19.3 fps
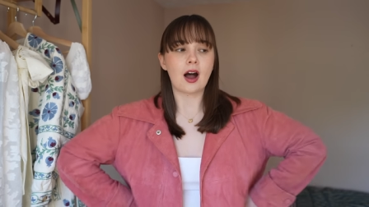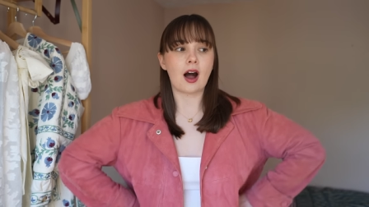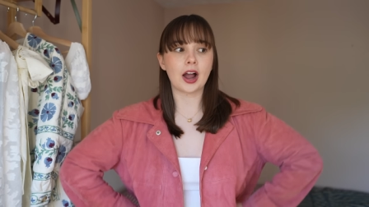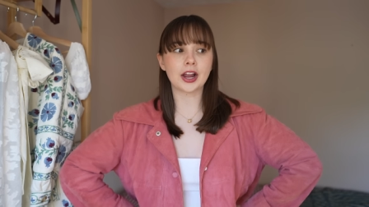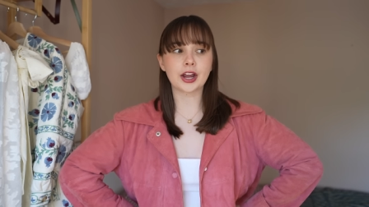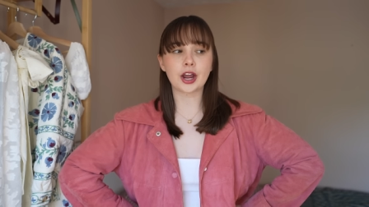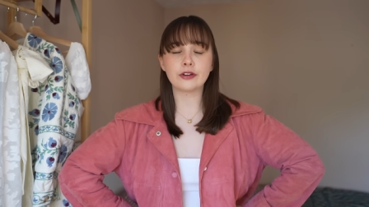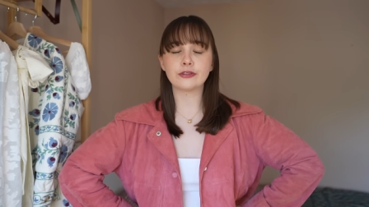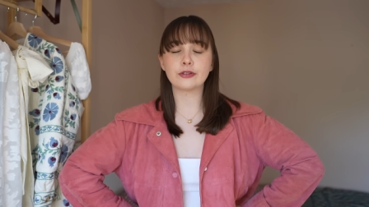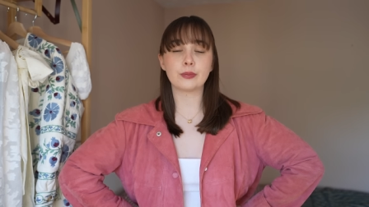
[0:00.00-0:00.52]
I
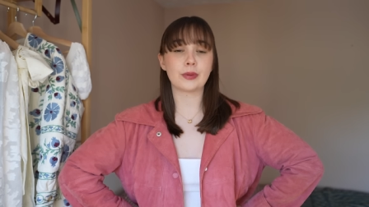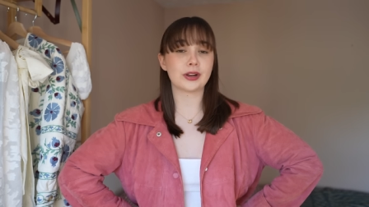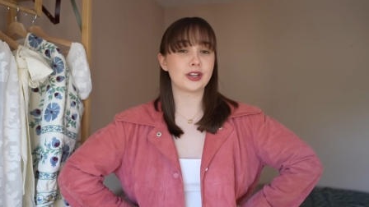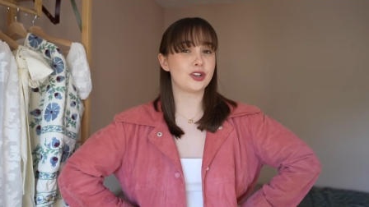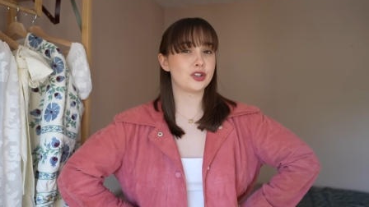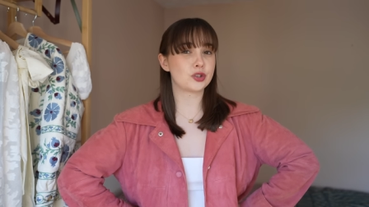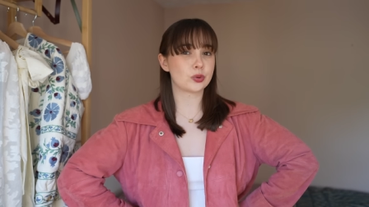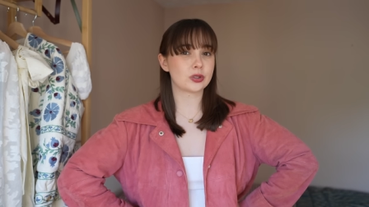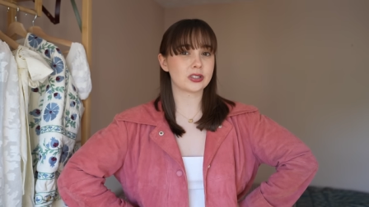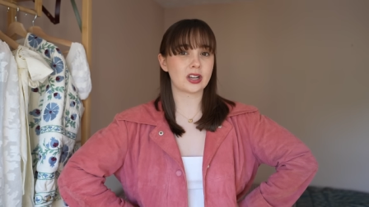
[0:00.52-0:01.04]
go for my
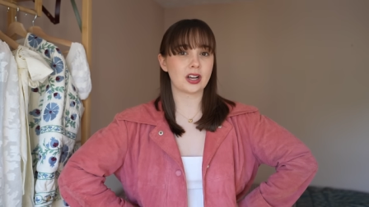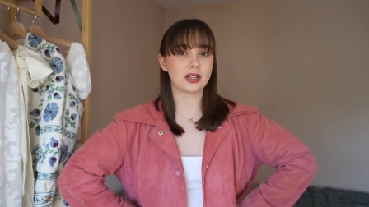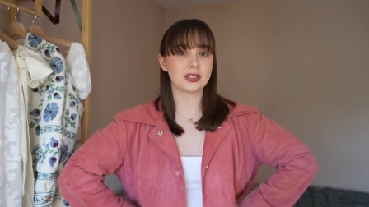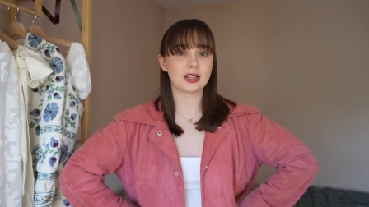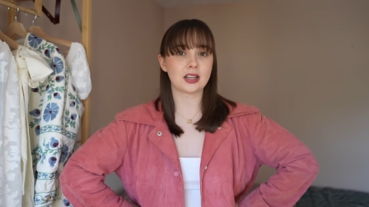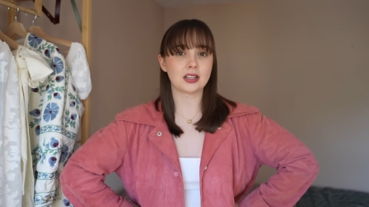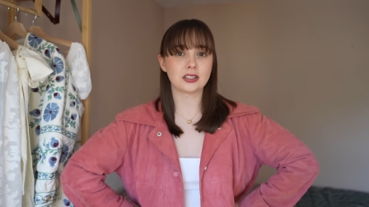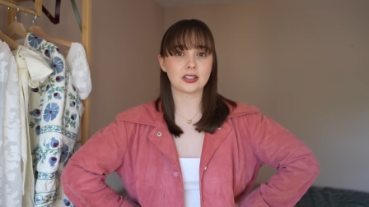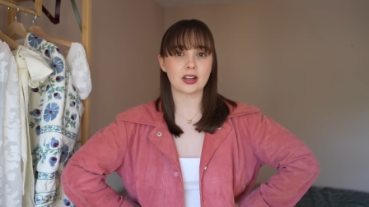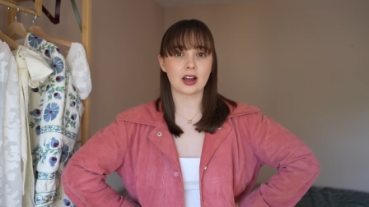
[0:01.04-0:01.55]
usual size,
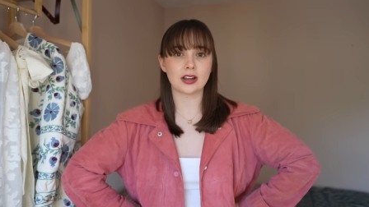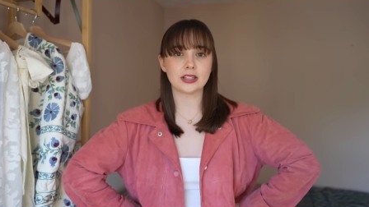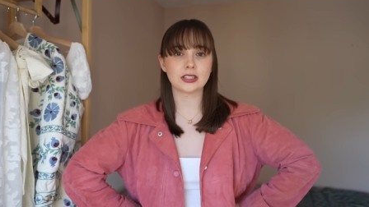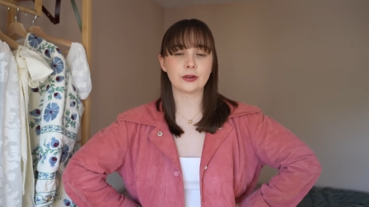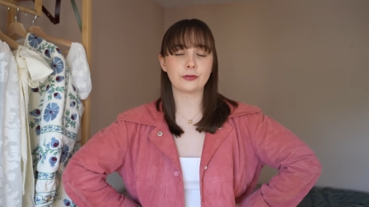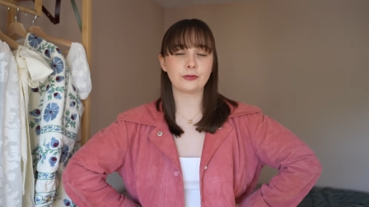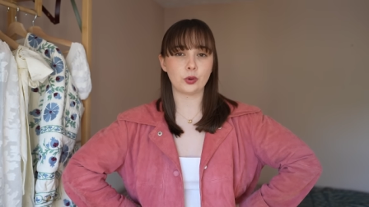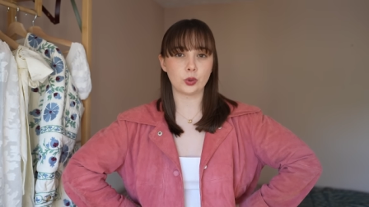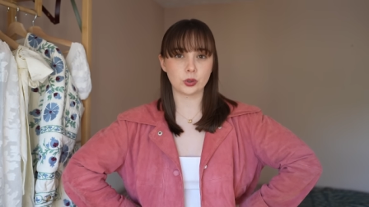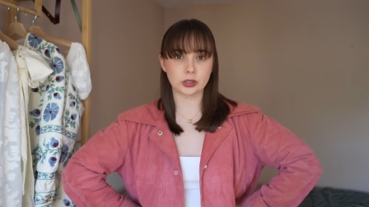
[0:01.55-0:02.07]
a size
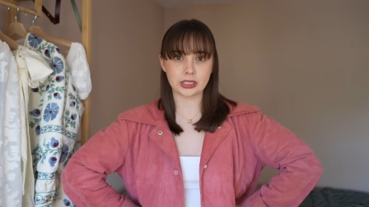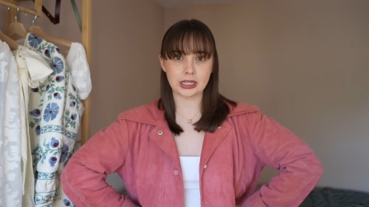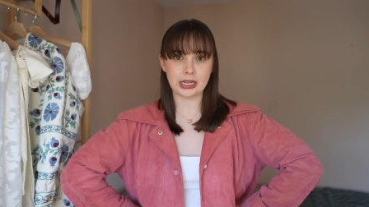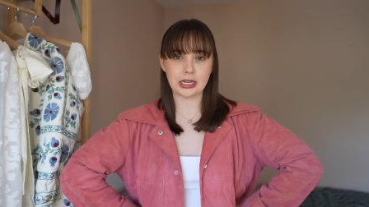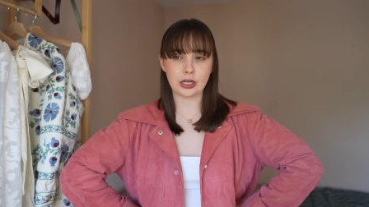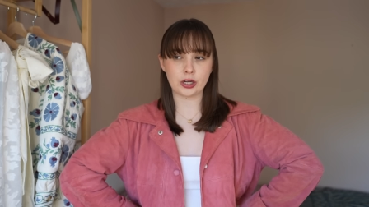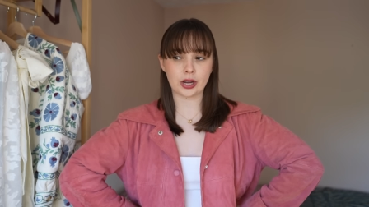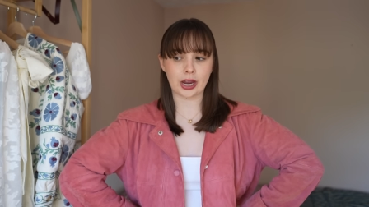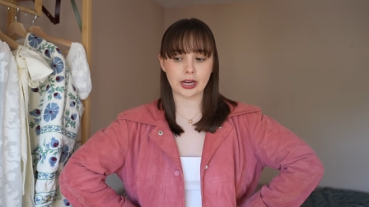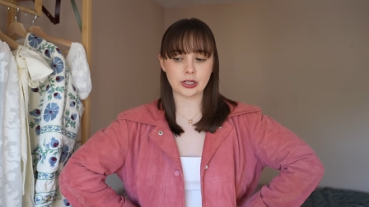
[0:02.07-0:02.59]

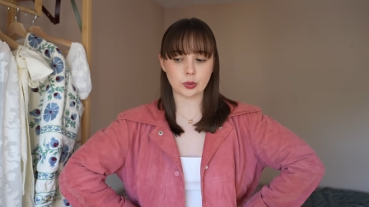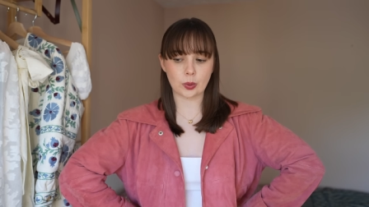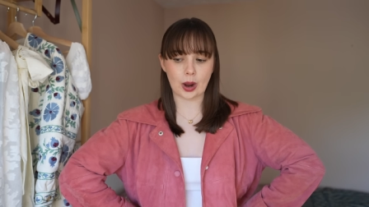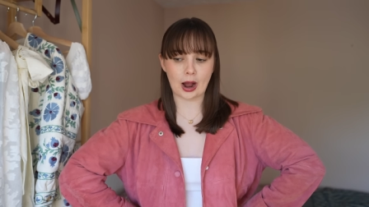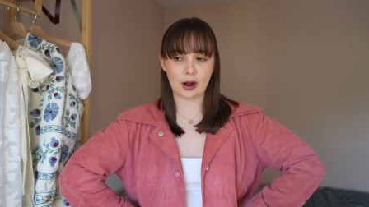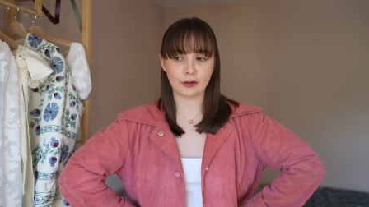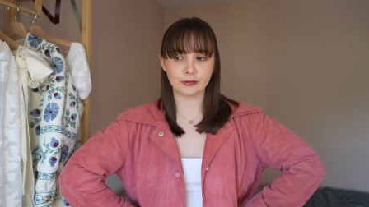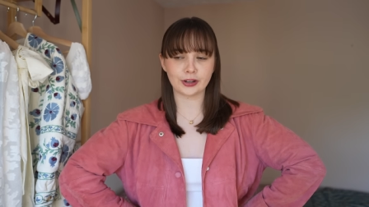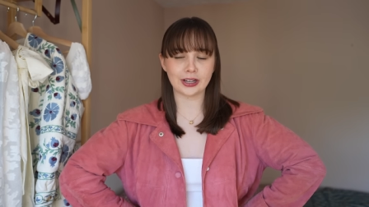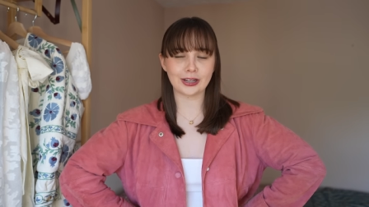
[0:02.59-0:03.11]
40 UK
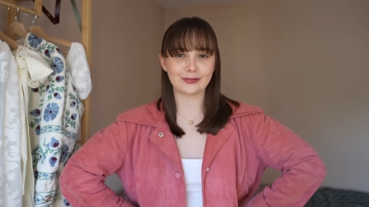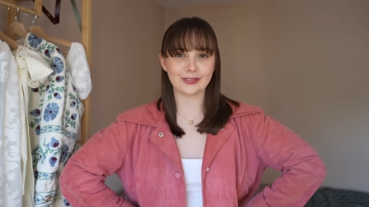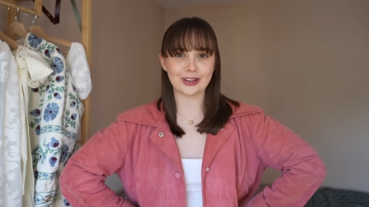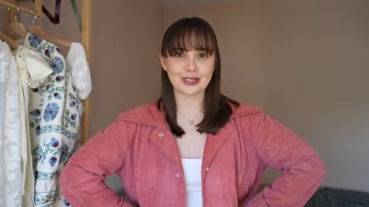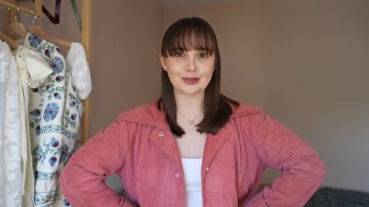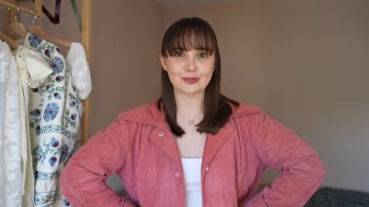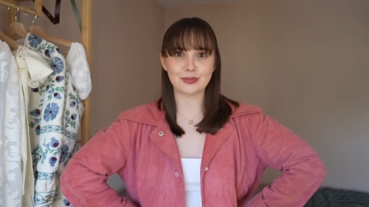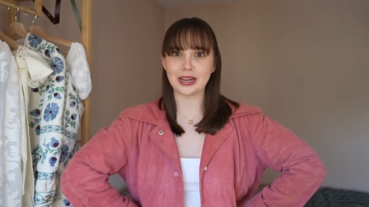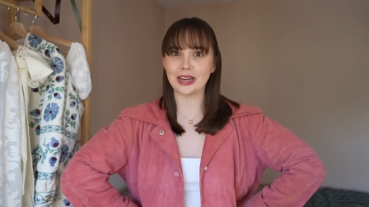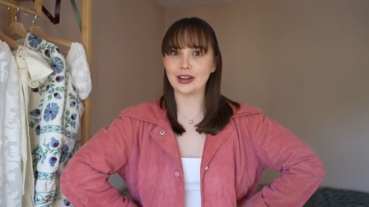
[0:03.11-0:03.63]
12 and it
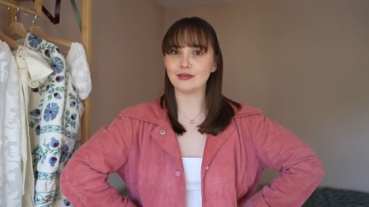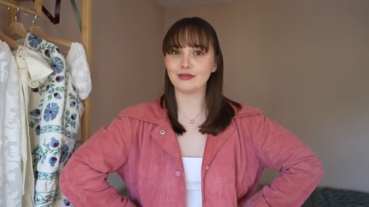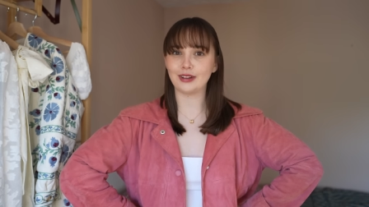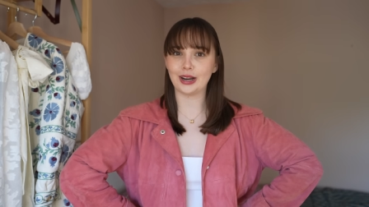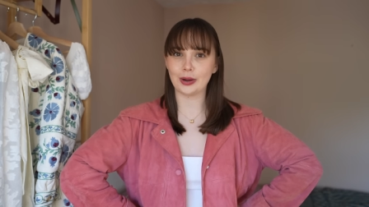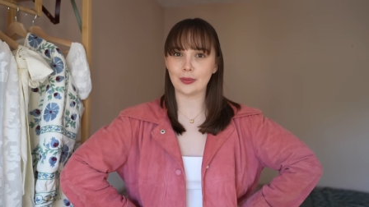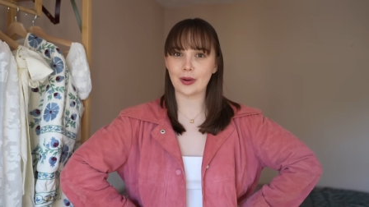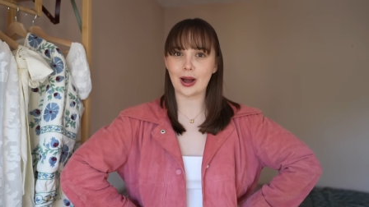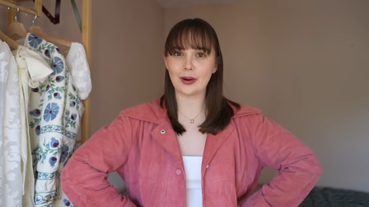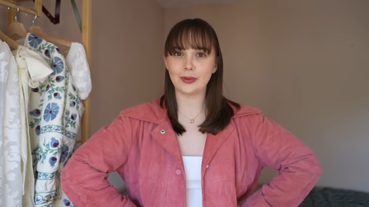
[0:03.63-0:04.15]
fits me
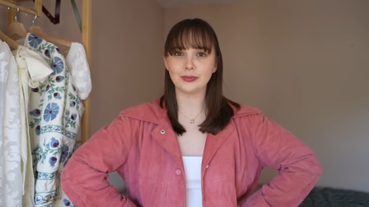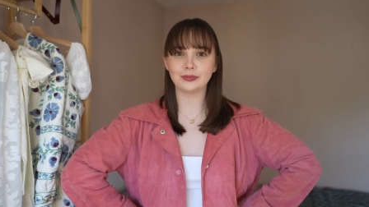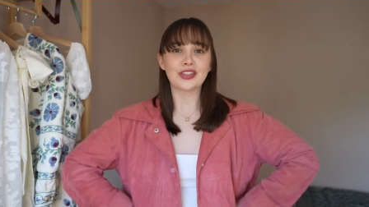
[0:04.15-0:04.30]
really well.